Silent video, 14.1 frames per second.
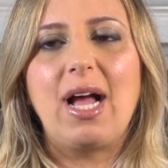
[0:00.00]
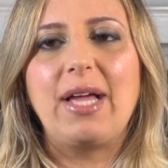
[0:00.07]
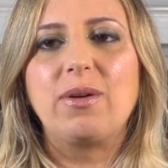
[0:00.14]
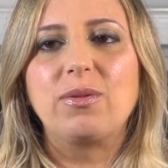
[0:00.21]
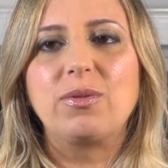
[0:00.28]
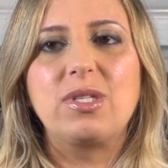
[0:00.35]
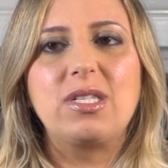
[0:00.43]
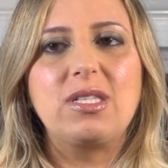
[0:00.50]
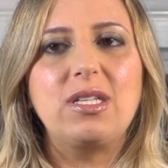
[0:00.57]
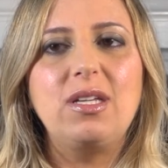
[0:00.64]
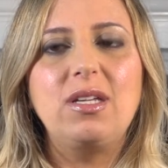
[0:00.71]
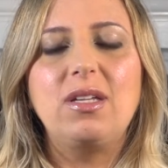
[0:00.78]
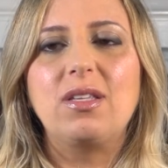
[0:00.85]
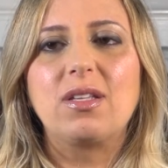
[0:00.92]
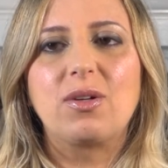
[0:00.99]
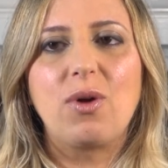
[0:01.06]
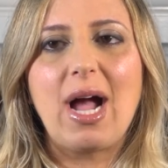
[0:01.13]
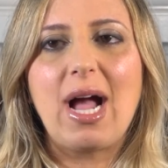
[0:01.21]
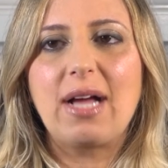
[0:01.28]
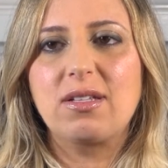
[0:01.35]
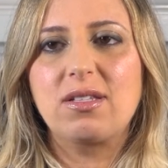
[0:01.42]
I don't see the
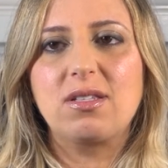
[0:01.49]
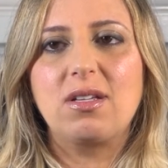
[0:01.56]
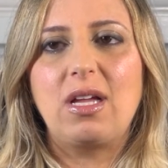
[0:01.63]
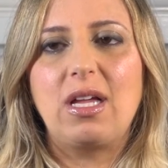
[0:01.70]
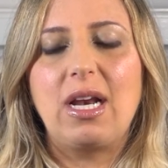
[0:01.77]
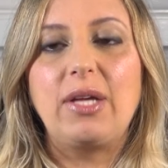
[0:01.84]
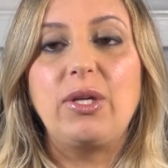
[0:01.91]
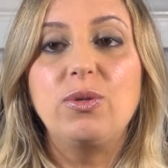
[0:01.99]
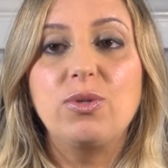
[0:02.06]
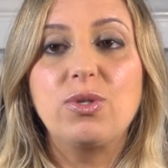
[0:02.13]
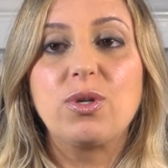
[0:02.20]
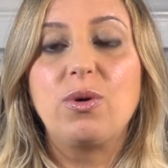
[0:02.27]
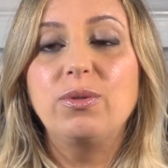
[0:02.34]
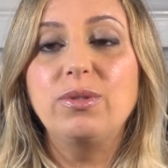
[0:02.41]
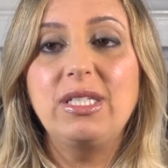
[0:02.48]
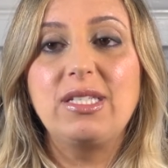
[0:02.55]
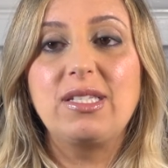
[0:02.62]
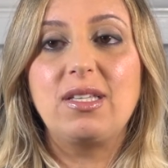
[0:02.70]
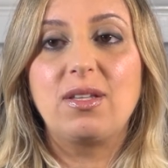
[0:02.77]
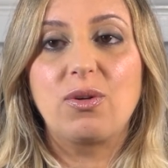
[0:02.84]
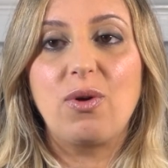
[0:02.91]
cracks, and I used to only
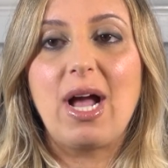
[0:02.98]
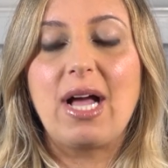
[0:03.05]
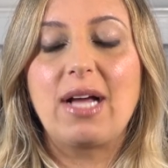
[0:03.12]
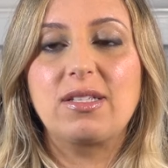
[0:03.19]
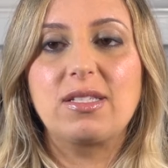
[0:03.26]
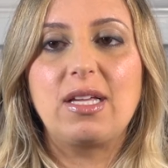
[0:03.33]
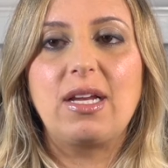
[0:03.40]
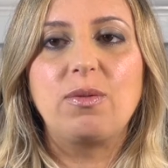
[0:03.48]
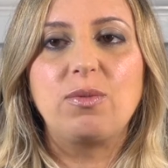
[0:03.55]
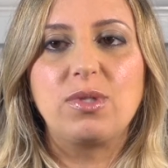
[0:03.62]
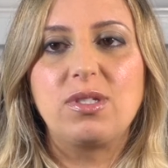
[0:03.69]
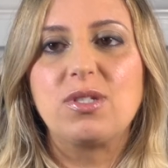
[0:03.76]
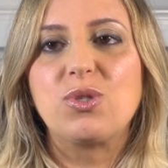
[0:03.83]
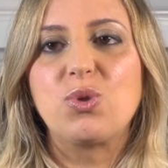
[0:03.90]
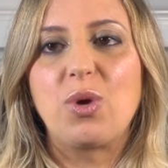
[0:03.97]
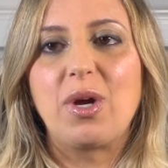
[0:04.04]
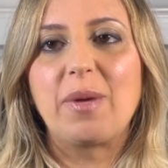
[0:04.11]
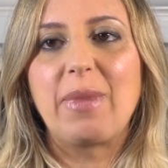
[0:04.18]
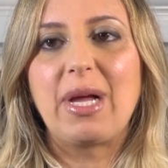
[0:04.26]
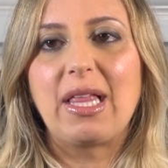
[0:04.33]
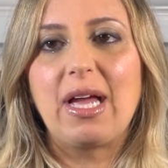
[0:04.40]
see the cracks, and it was
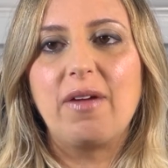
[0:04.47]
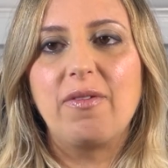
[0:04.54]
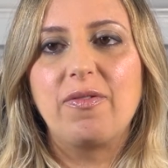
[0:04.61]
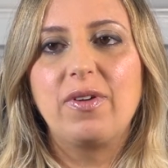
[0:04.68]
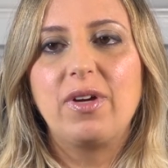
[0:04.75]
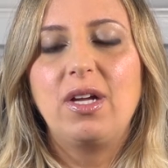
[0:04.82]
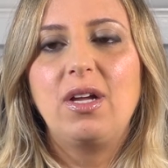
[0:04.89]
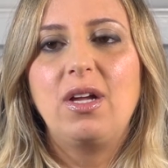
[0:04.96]
destroying my life.